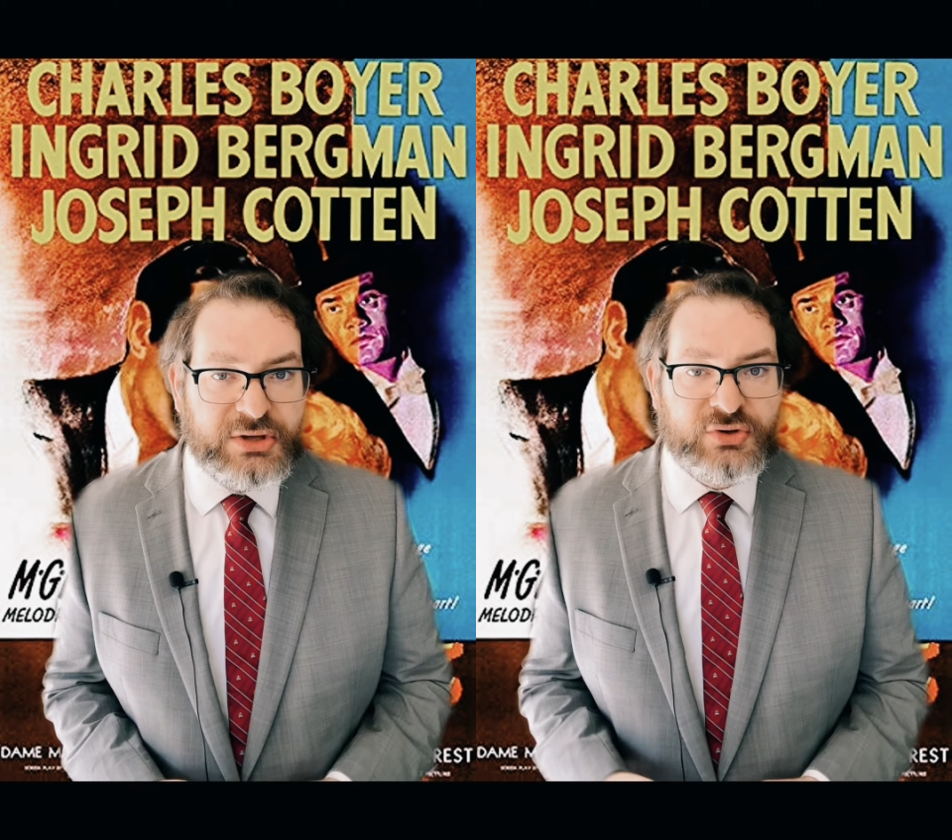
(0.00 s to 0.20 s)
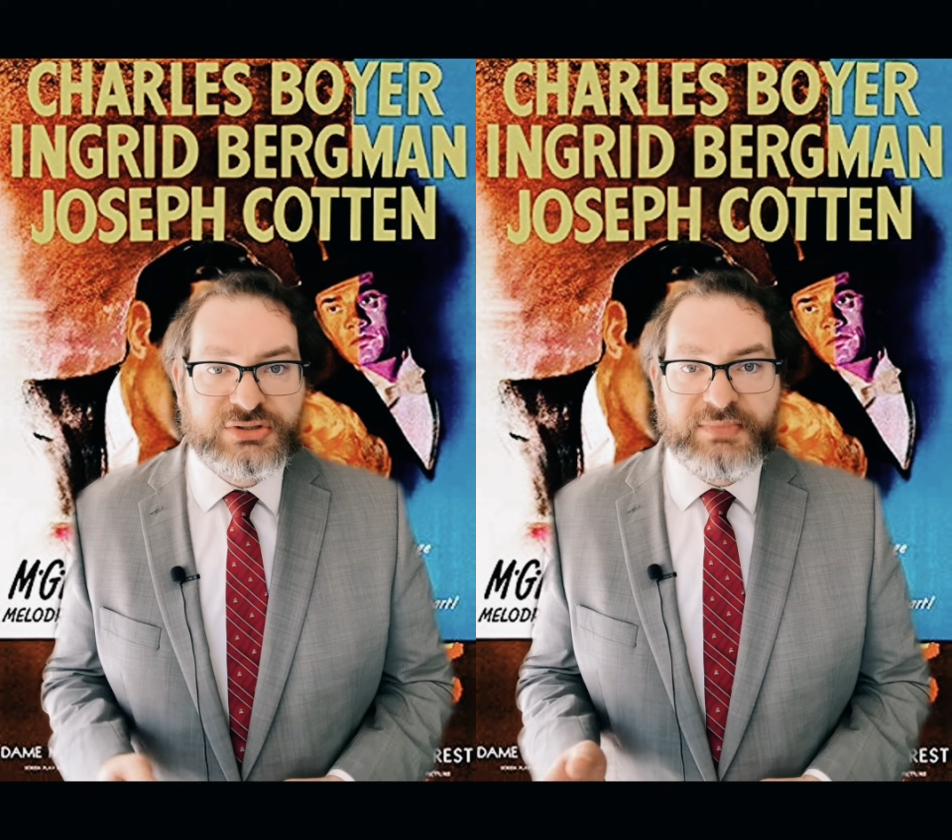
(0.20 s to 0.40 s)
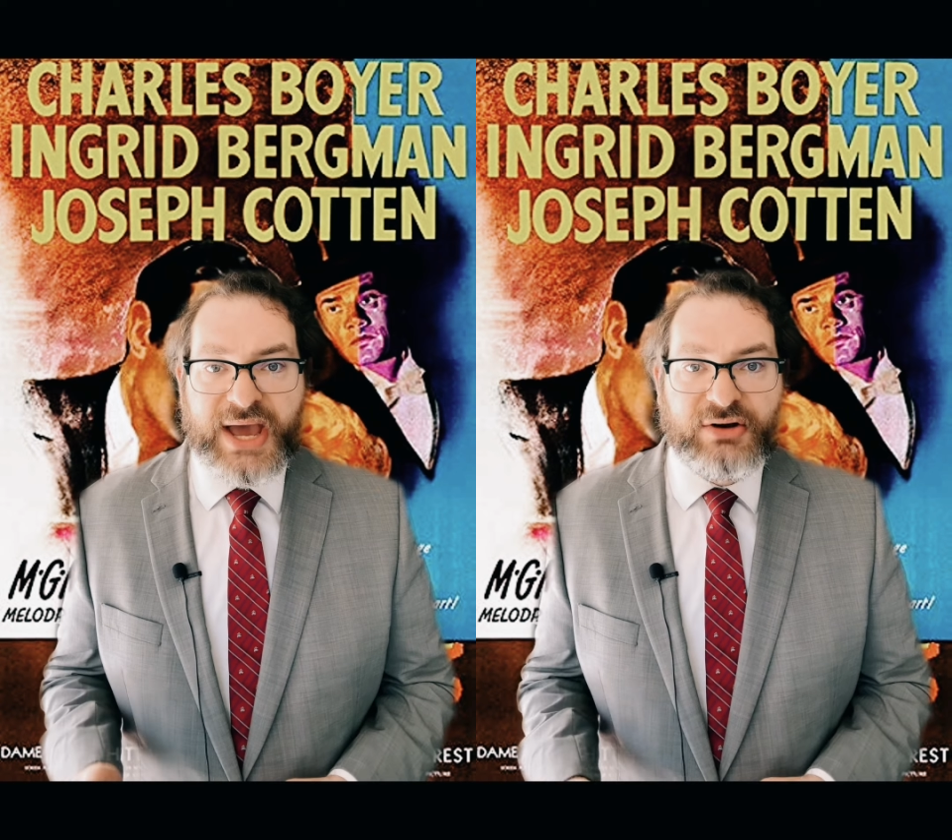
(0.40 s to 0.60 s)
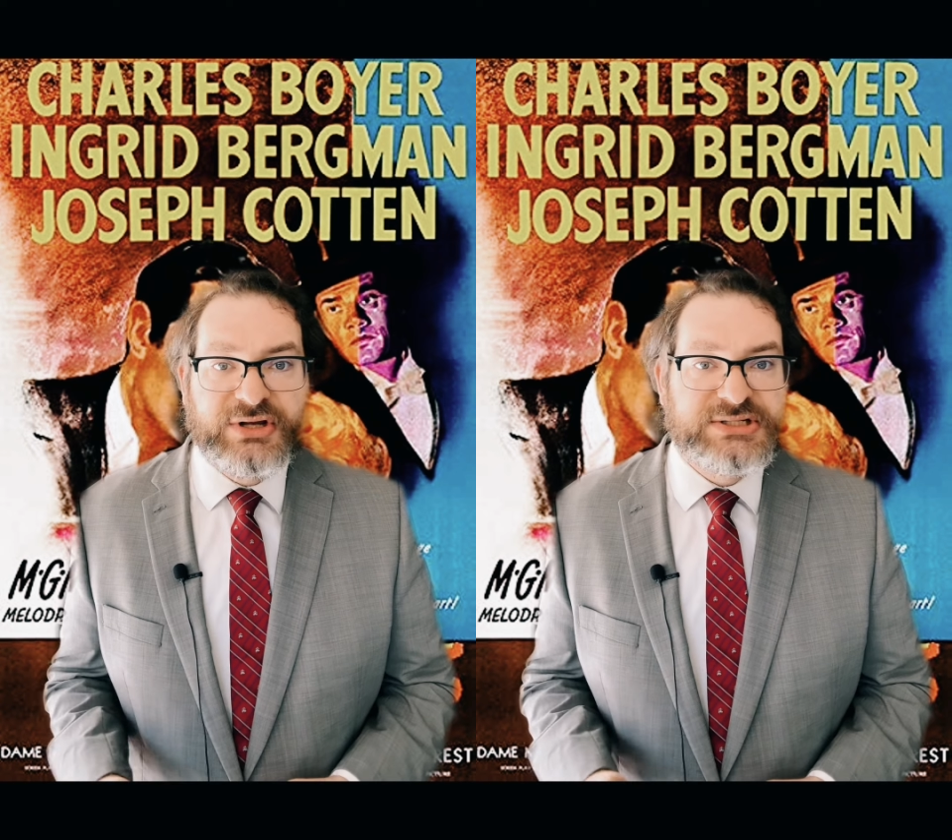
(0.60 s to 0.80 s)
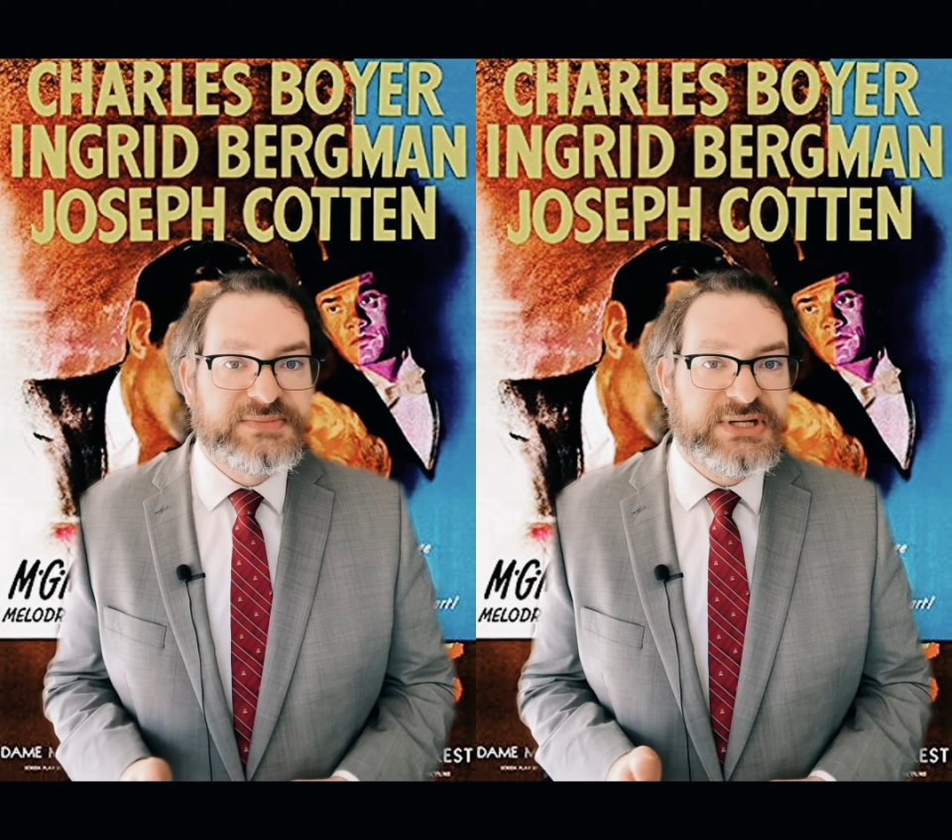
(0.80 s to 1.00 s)
whose
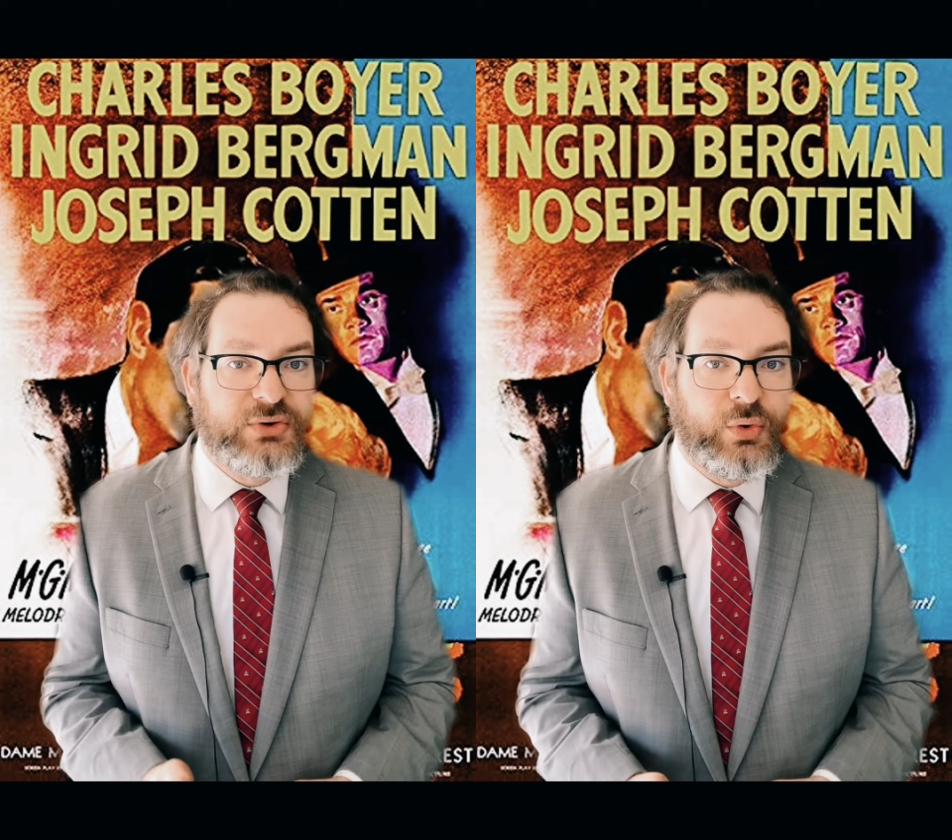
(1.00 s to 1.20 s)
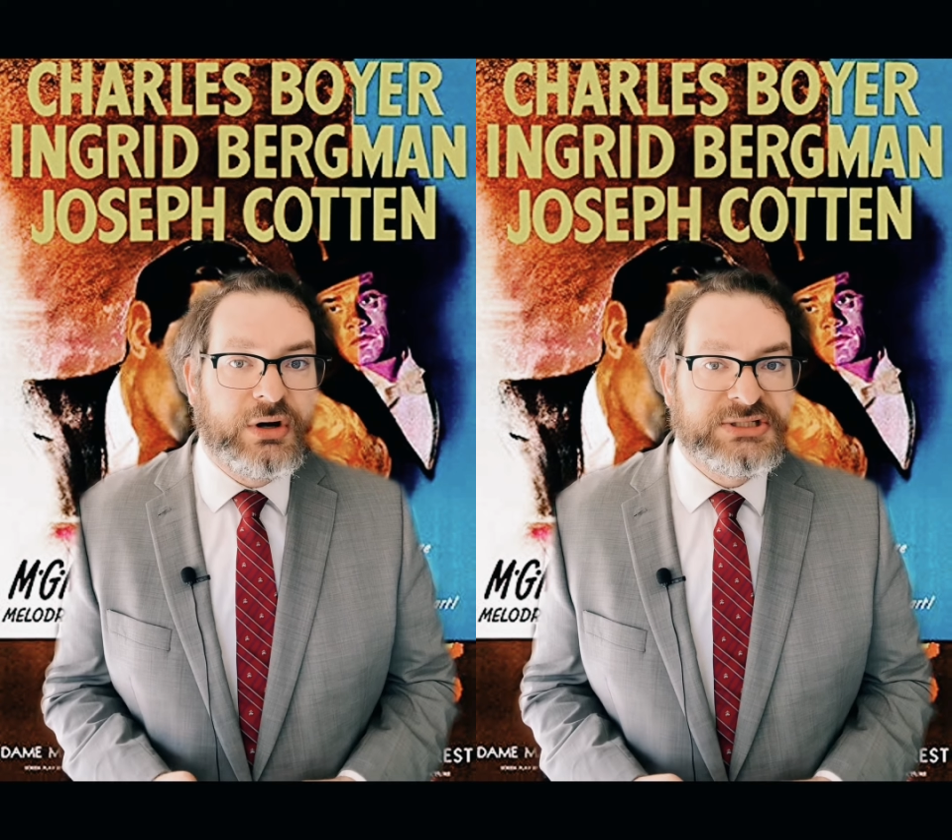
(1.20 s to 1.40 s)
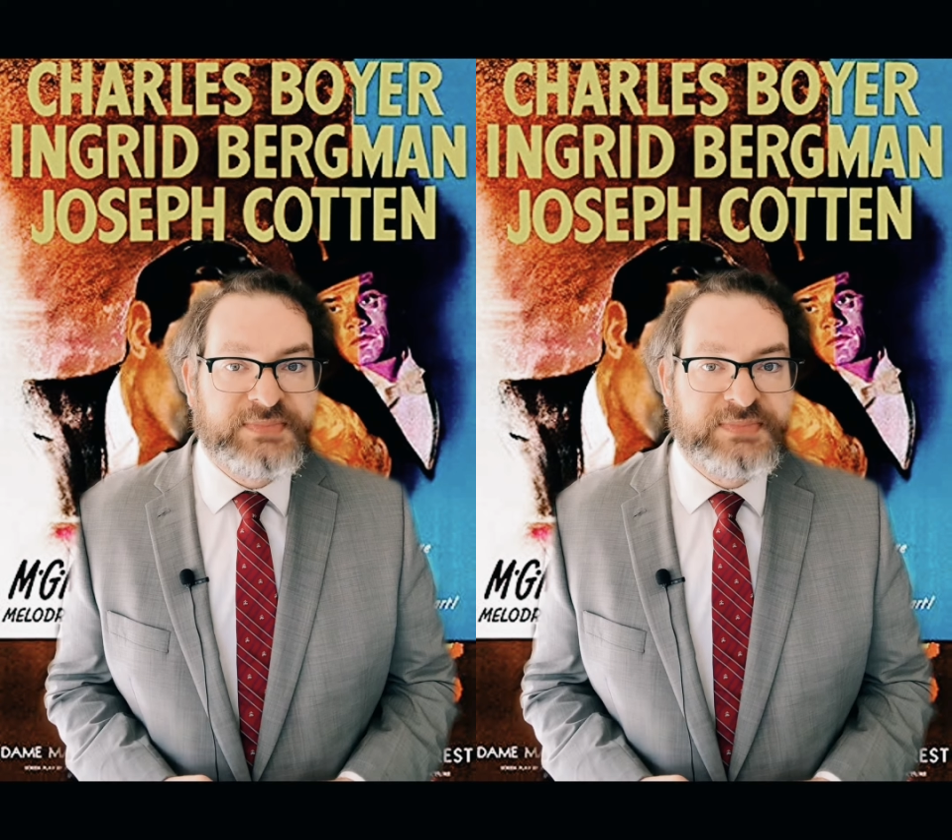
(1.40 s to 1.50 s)
mannerisms and quirks